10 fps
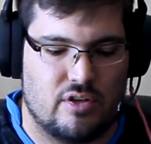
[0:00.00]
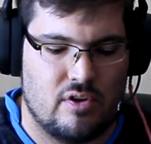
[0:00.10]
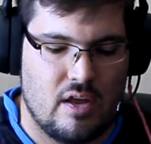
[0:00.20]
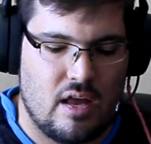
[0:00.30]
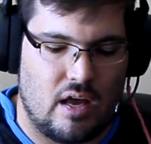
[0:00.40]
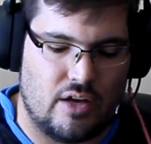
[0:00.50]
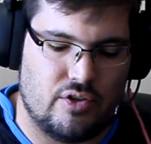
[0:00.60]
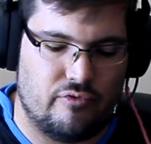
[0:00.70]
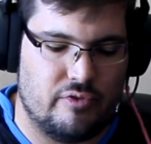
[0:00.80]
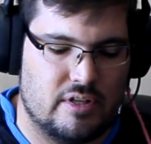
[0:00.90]
So I
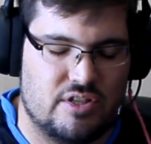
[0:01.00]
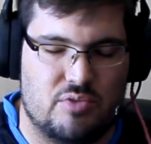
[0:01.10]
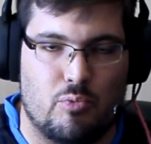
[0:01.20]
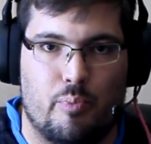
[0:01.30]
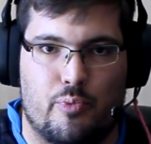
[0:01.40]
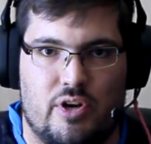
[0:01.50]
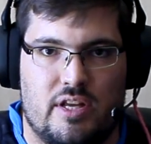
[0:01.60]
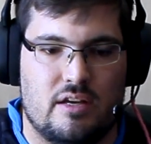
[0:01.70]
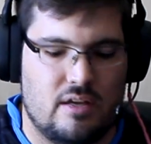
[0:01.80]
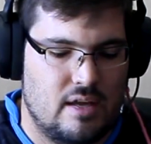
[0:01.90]
do feel this is more
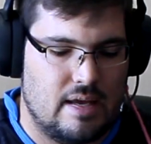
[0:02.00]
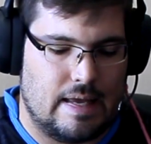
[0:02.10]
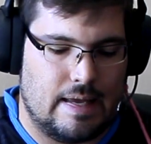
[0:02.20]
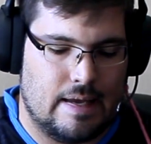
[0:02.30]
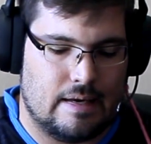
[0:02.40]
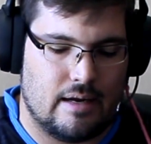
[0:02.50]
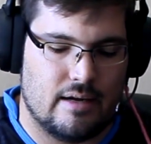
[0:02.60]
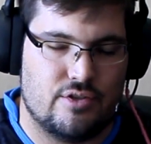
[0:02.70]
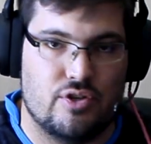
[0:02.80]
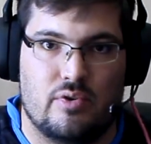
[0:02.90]
prettier, and
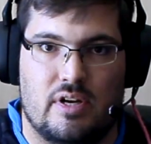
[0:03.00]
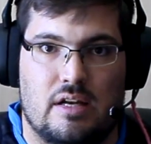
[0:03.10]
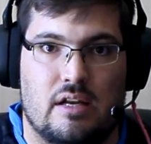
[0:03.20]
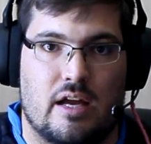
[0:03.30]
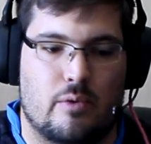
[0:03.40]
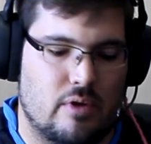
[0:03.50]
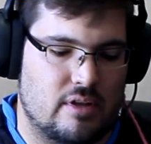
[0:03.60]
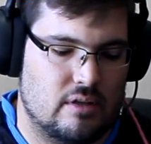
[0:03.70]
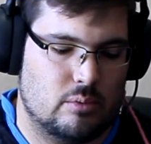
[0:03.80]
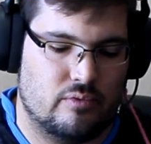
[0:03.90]
I do really like what
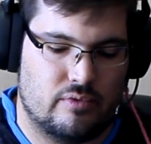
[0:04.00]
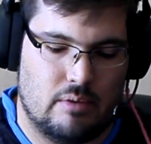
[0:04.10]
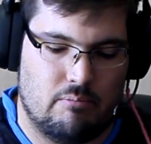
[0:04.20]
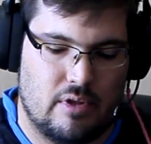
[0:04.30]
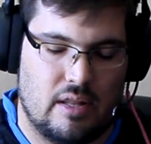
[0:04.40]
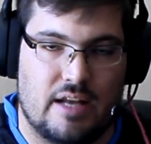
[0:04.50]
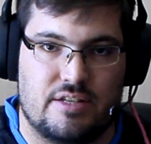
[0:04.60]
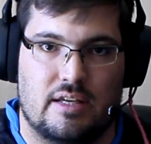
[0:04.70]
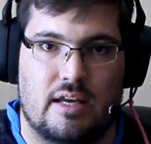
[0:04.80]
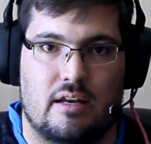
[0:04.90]
they did with the
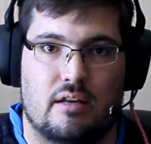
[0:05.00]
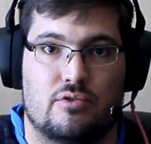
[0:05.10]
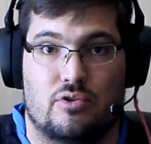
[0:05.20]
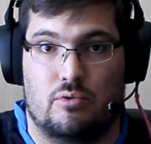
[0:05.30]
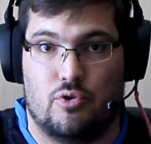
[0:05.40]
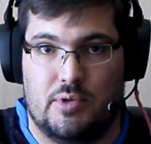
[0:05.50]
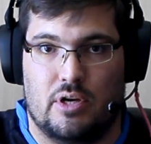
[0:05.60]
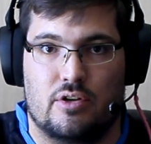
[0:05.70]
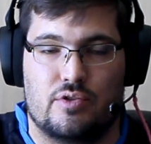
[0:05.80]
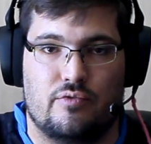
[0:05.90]
lighting. And to be
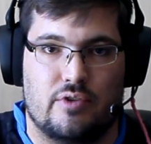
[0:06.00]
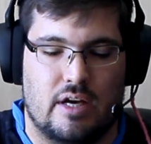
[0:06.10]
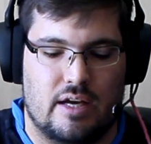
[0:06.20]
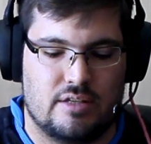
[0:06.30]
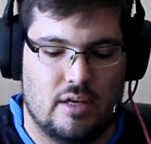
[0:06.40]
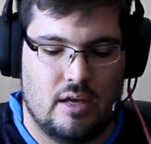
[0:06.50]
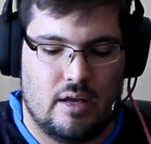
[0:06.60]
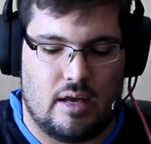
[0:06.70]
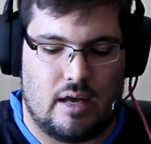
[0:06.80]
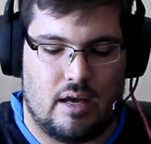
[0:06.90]
honest with you guys,
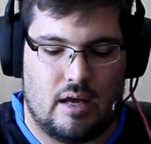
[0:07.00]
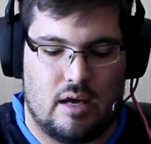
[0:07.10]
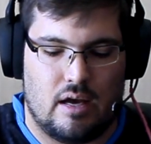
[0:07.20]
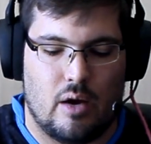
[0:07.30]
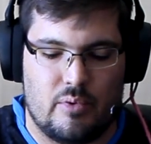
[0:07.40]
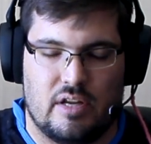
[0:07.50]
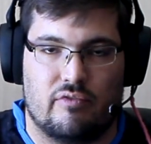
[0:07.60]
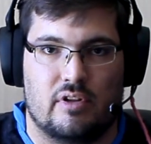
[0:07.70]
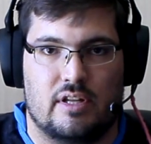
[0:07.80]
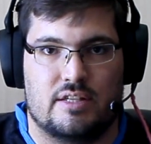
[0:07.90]
I would
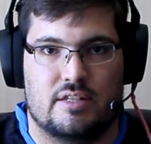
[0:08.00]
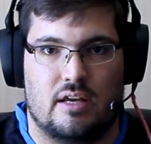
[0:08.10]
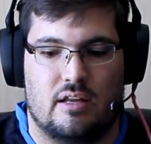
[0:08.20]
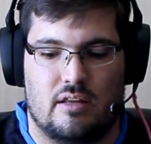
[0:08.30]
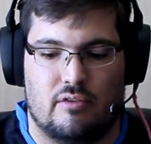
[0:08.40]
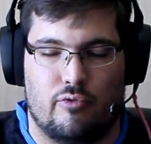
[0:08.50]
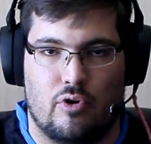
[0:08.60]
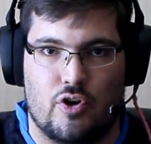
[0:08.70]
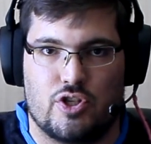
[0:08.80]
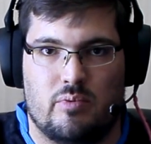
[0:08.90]
definitely say that for
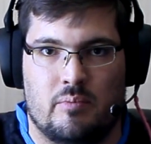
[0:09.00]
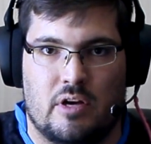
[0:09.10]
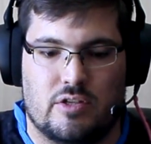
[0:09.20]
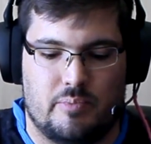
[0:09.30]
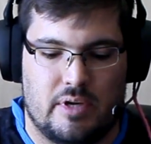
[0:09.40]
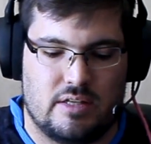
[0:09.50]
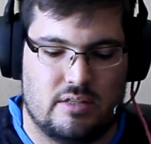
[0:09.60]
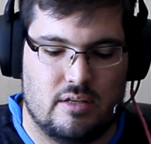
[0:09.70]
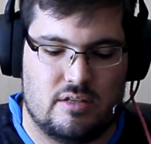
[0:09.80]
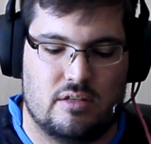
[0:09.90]
RGB mouse pads,
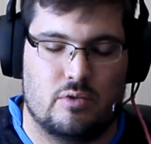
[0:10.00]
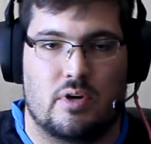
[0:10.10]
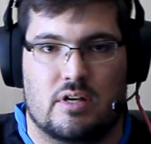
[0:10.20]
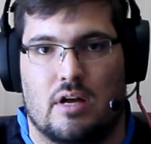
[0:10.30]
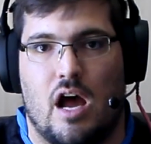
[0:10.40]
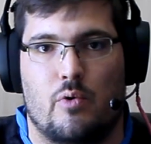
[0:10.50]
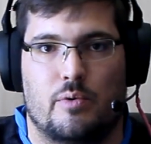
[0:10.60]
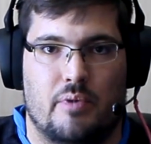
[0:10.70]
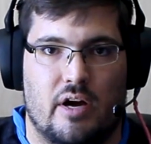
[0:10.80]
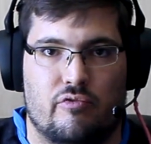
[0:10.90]
this is the one that I
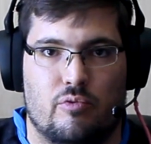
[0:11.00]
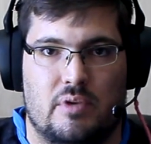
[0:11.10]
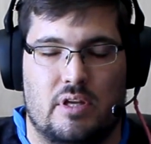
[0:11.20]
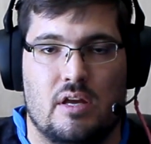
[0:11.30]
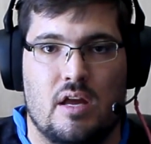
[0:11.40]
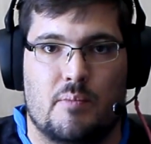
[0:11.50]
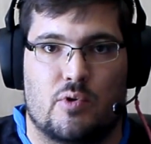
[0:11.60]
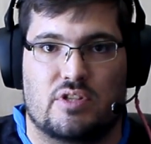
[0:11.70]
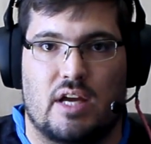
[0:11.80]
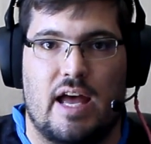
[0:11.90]
would buy for me,
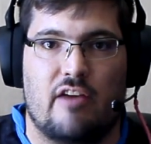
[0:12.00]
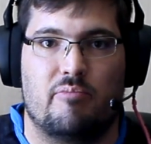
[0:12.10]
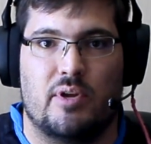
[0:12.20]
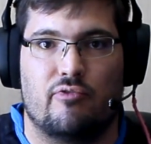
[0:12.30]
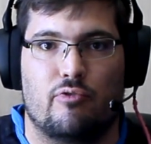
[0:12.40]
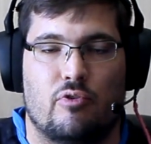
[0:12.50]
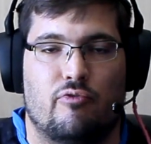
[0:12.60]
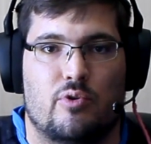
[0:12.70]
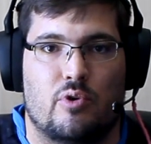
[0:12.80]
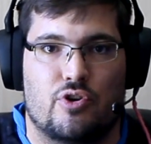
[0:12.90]
because I have been through a
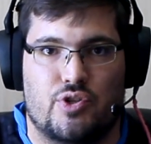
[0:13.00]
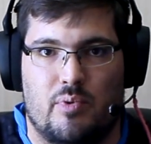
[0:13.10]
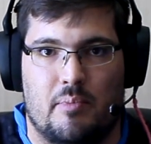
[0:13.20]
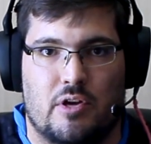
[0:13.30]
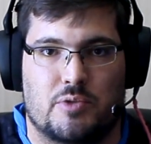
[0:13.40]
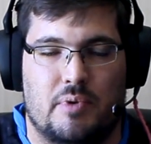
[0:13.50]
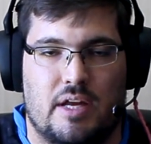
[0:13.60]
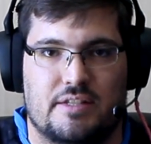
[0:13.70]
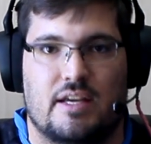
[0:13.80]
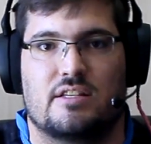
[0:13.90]
few RGB mouse
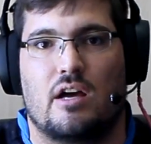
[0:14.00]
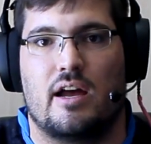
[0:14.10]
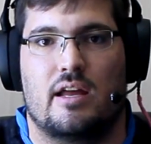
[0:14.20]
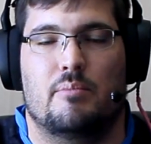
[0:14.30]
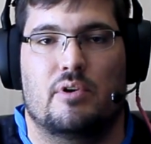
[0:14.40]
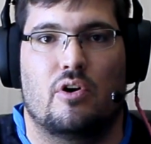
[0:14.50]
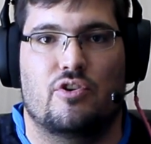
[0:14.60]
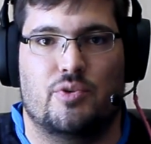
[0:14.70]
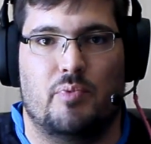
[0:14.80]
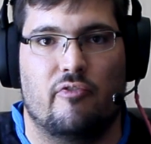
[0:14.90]
pads, as I am an
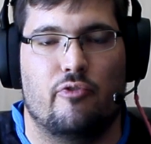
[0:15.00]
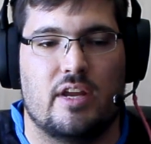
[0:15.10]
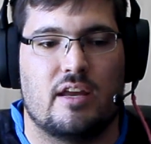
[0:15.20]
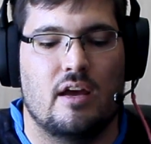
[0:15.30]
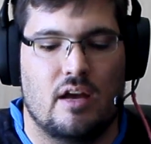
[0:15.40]
RGB freak.